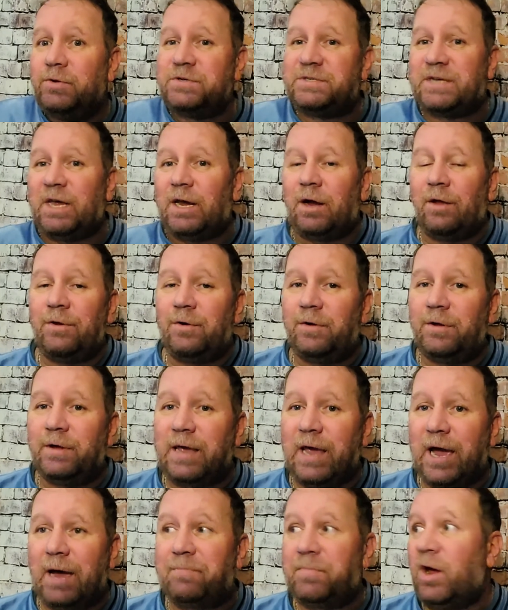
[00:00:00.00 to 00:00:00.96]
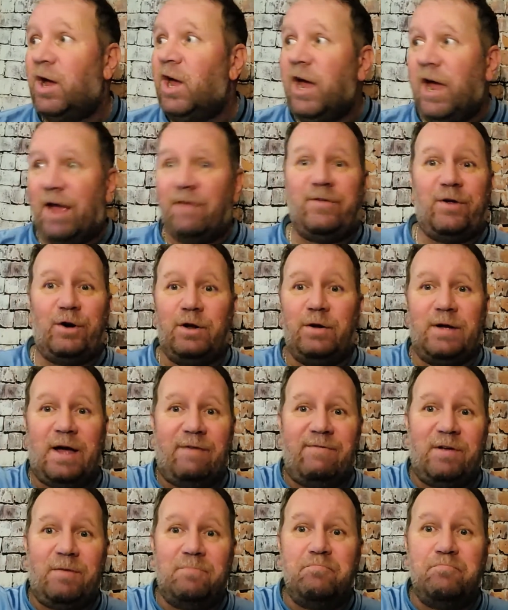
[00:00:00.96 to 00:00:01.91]
to stay under the cap, and they're
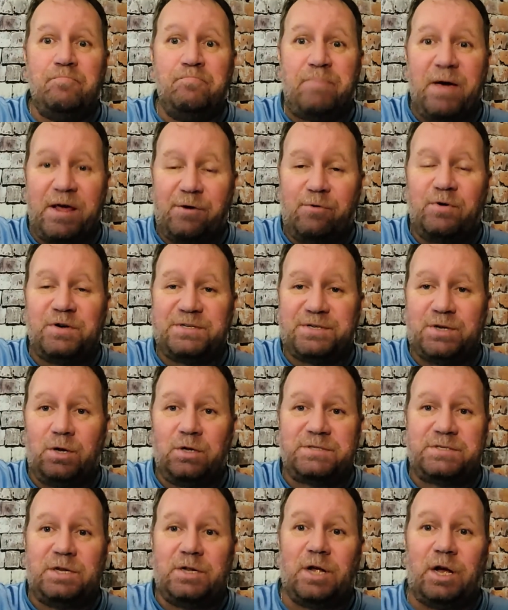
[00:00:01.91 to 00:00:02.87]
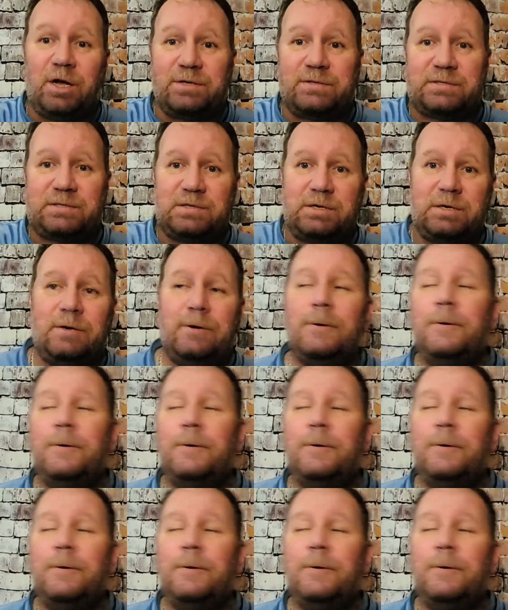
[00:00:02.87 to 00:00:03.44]
having better results than us.